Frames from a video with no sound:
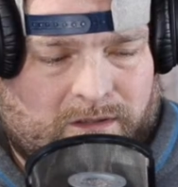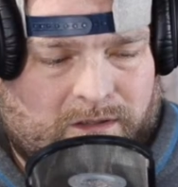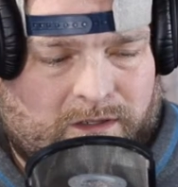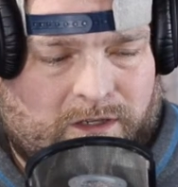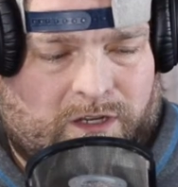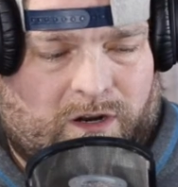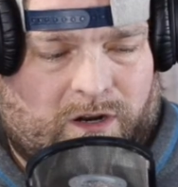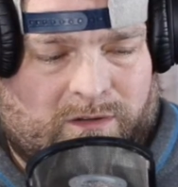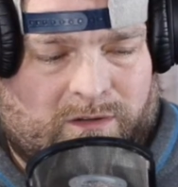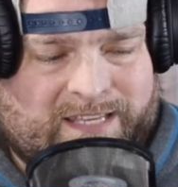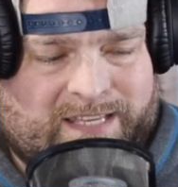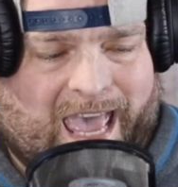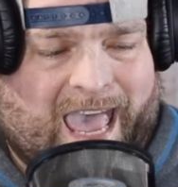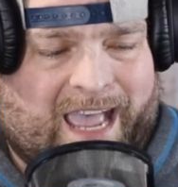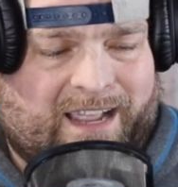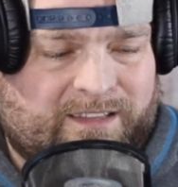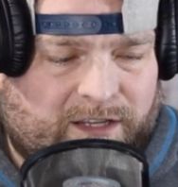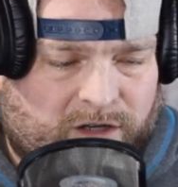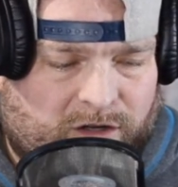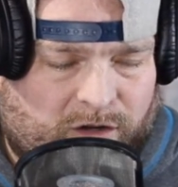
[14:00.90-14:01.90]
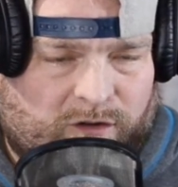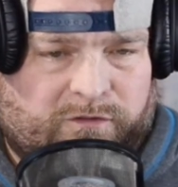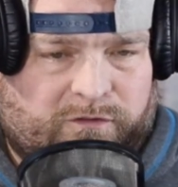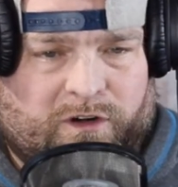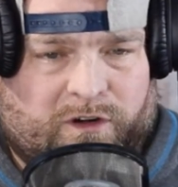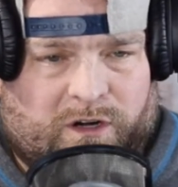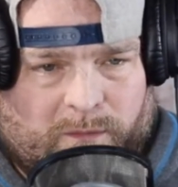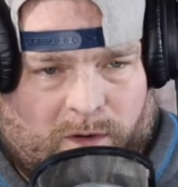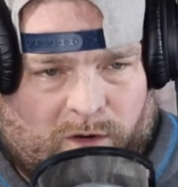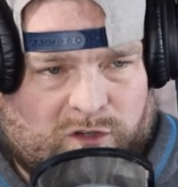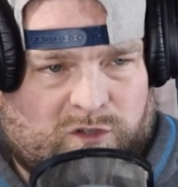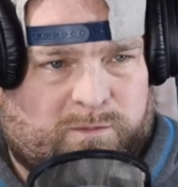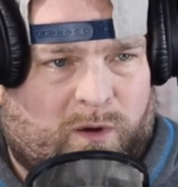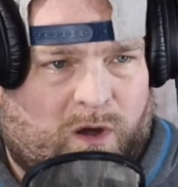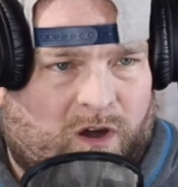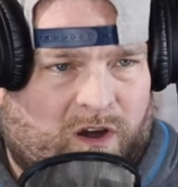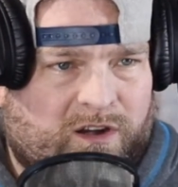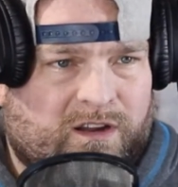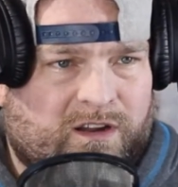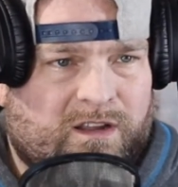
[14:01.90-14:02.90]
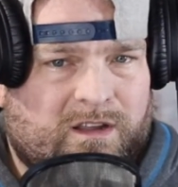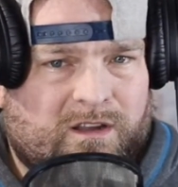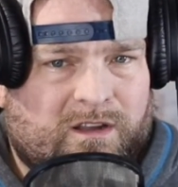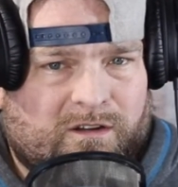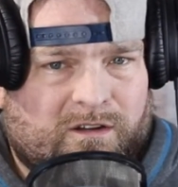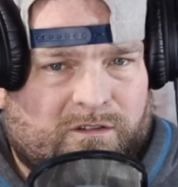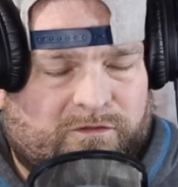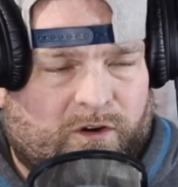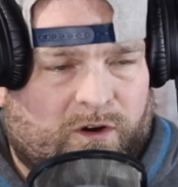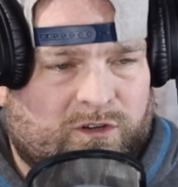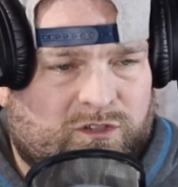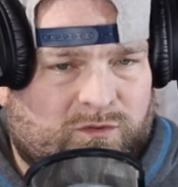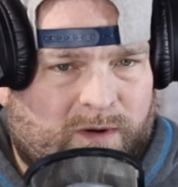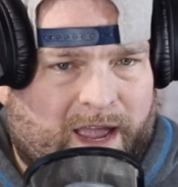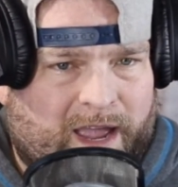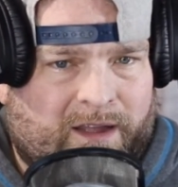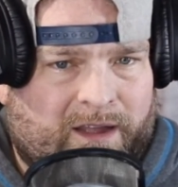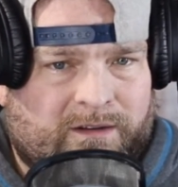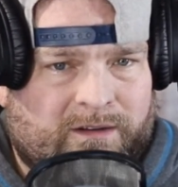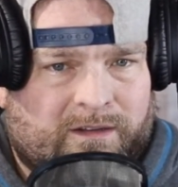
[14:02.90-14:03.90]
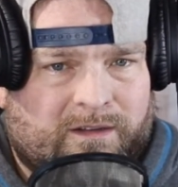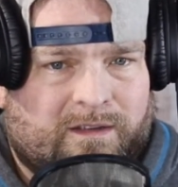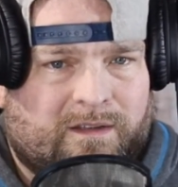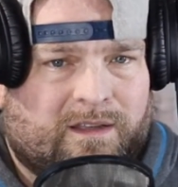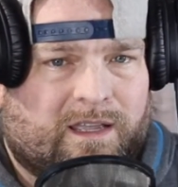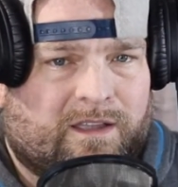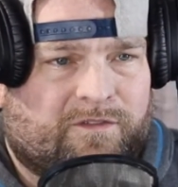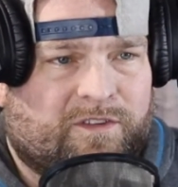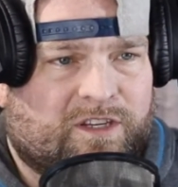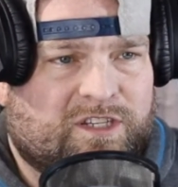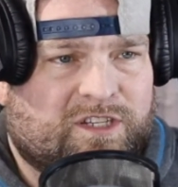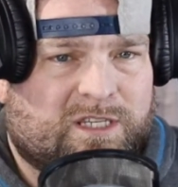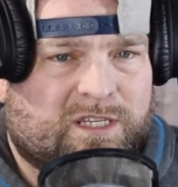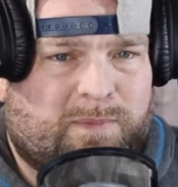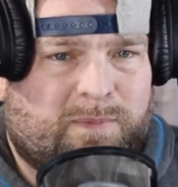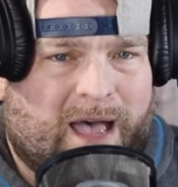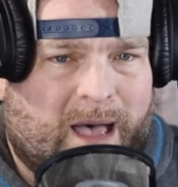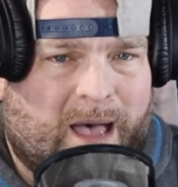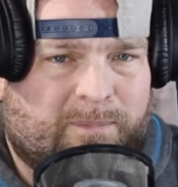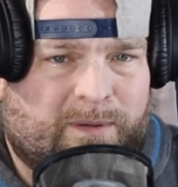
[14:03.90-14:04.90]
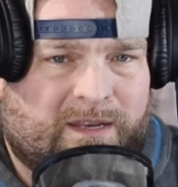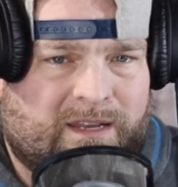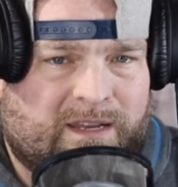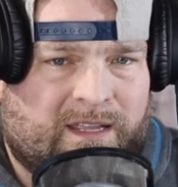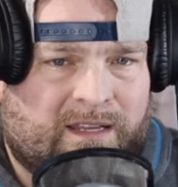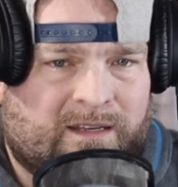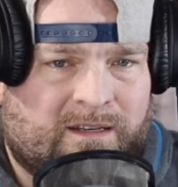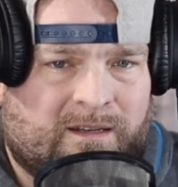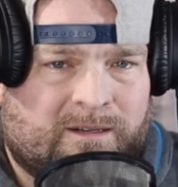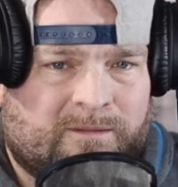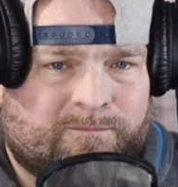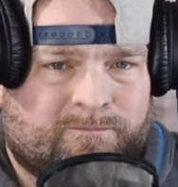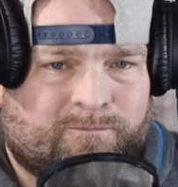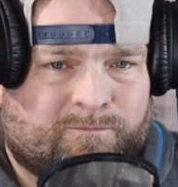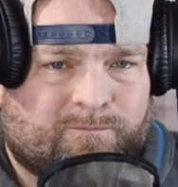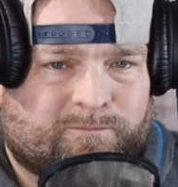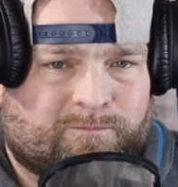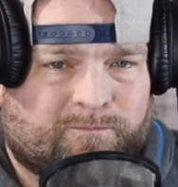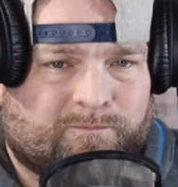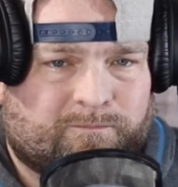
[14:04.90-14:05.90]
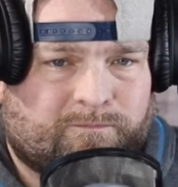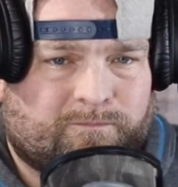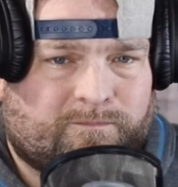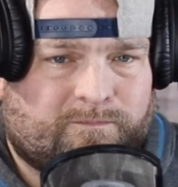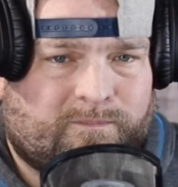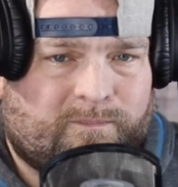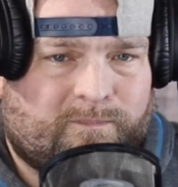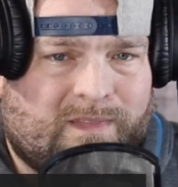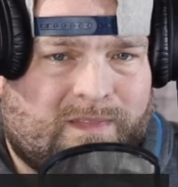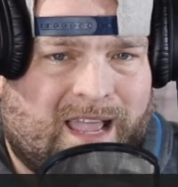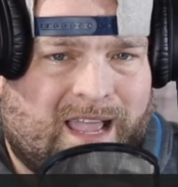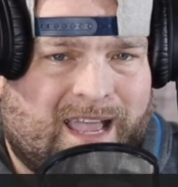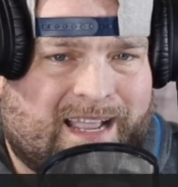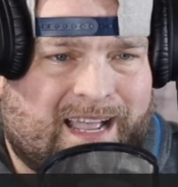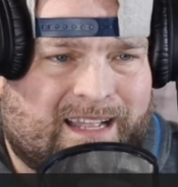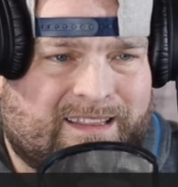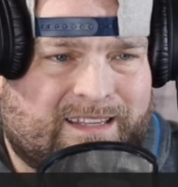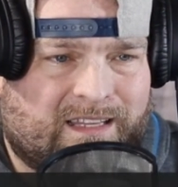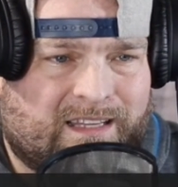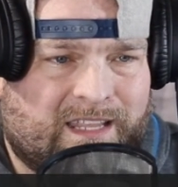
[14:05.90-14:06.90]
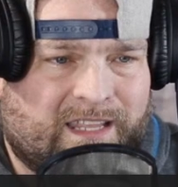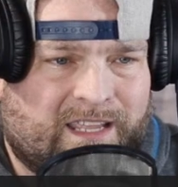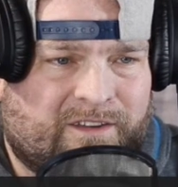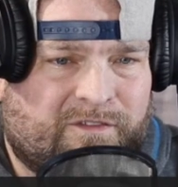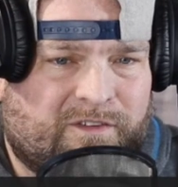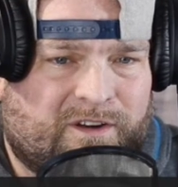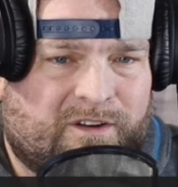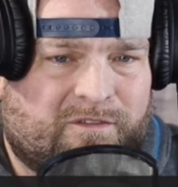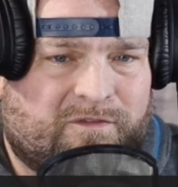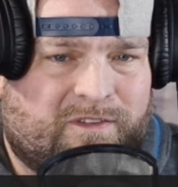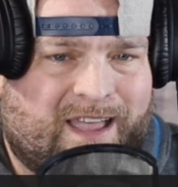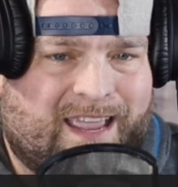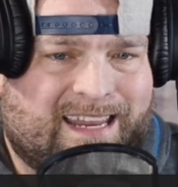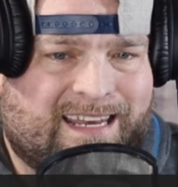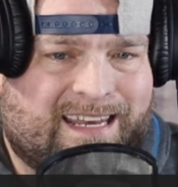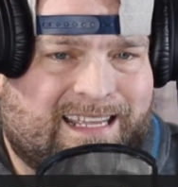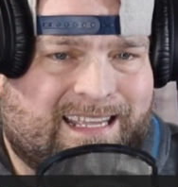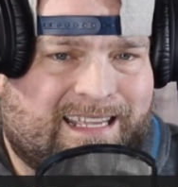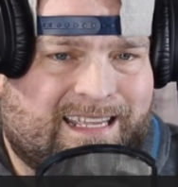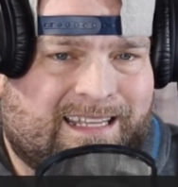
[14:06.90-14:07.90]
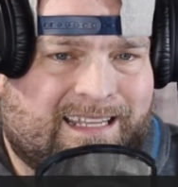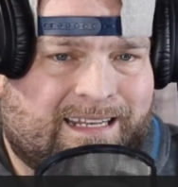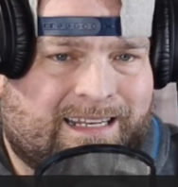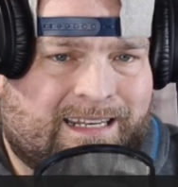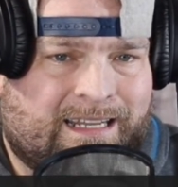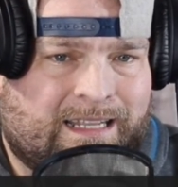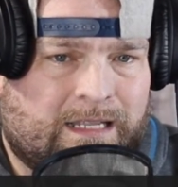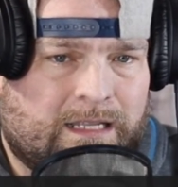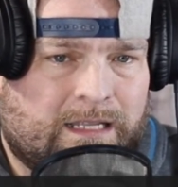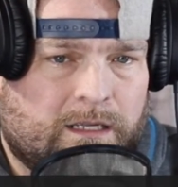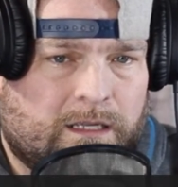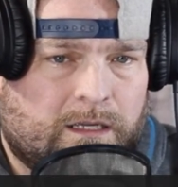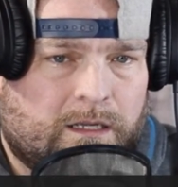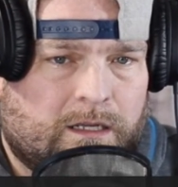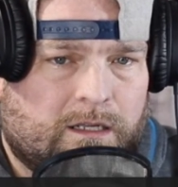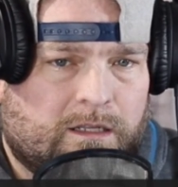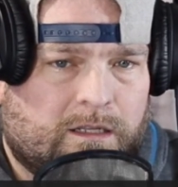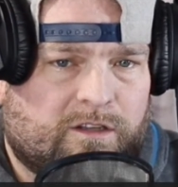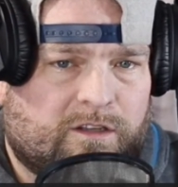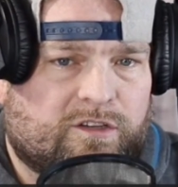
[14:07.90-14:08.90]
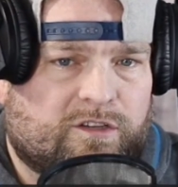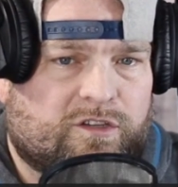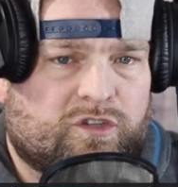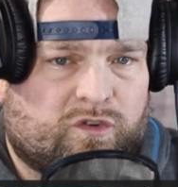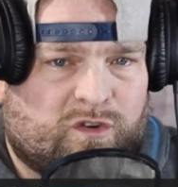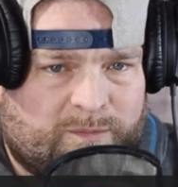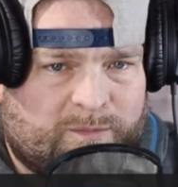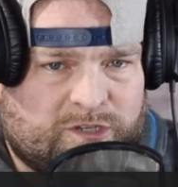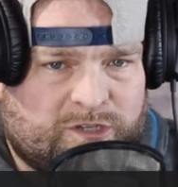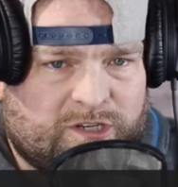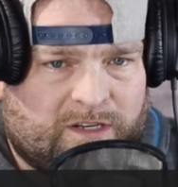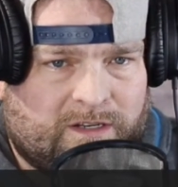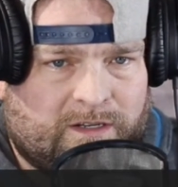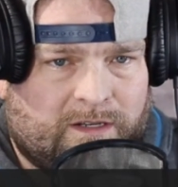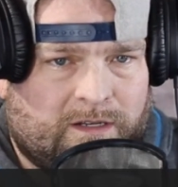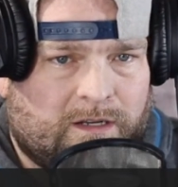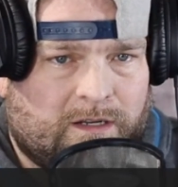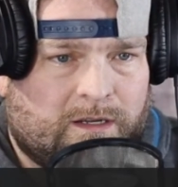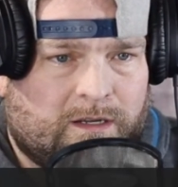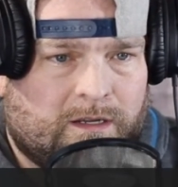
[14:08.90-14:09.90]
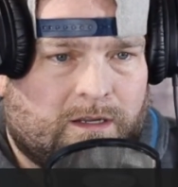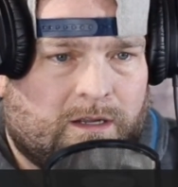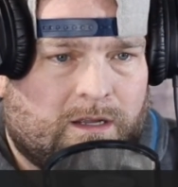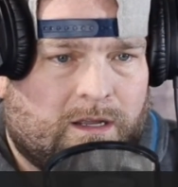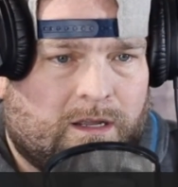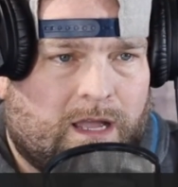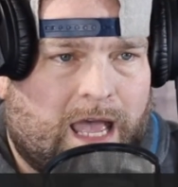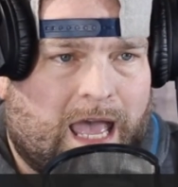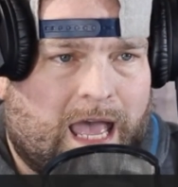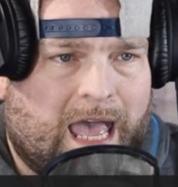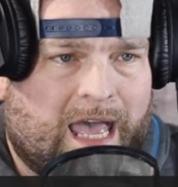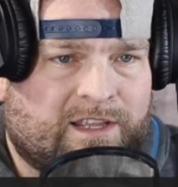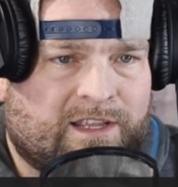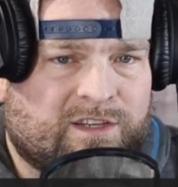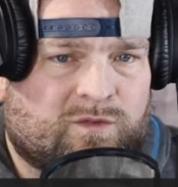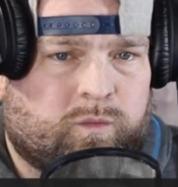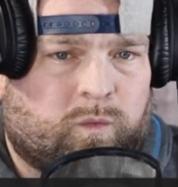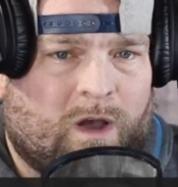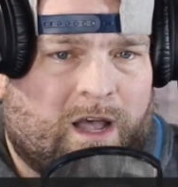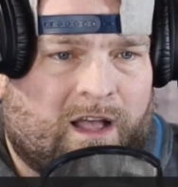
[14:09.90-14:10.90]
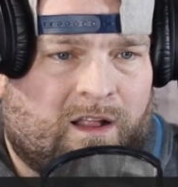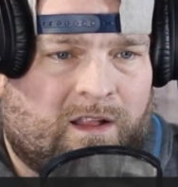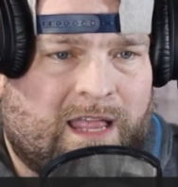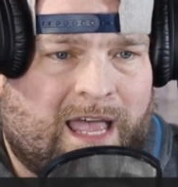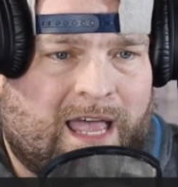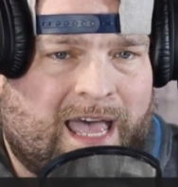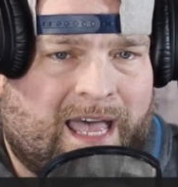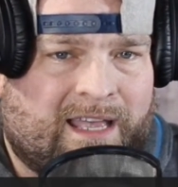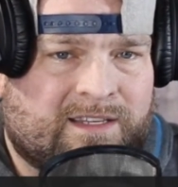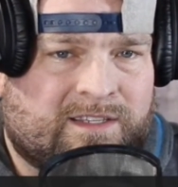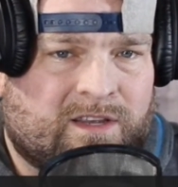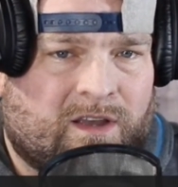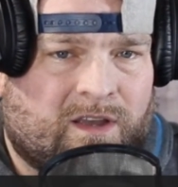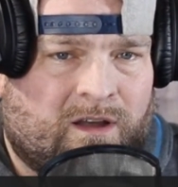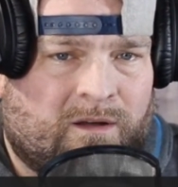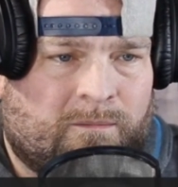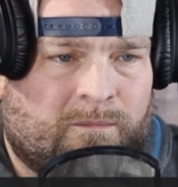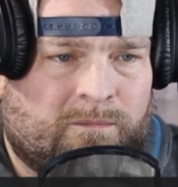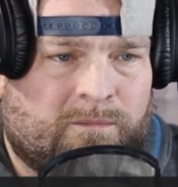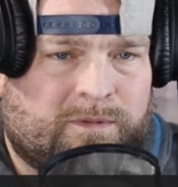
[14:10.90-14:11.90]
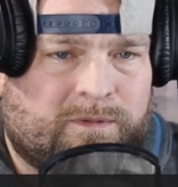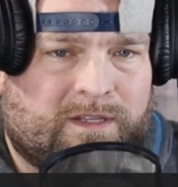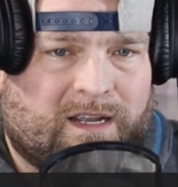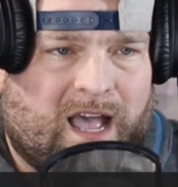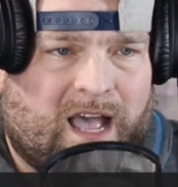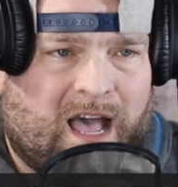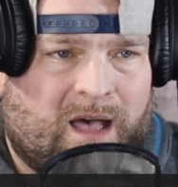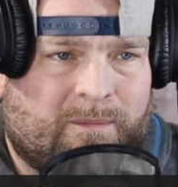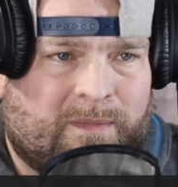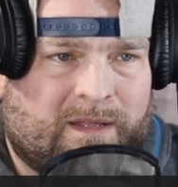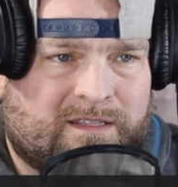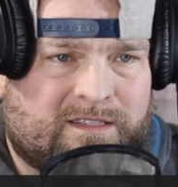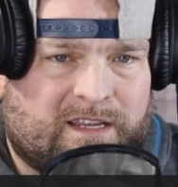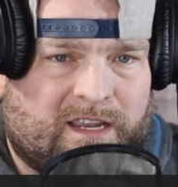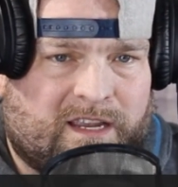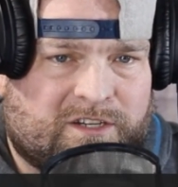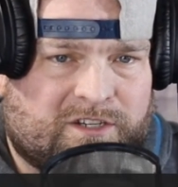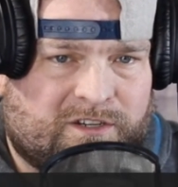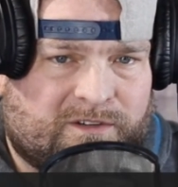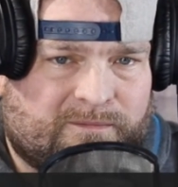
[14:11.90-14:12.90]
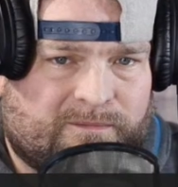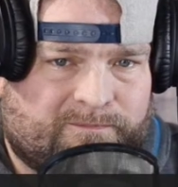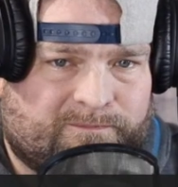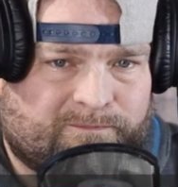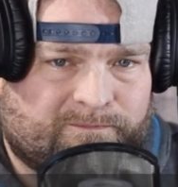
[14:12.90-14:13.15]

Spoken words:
you know, tactical for the most part, first round. If you're just popping in, I got the link for the fight in the description as well as the comment section.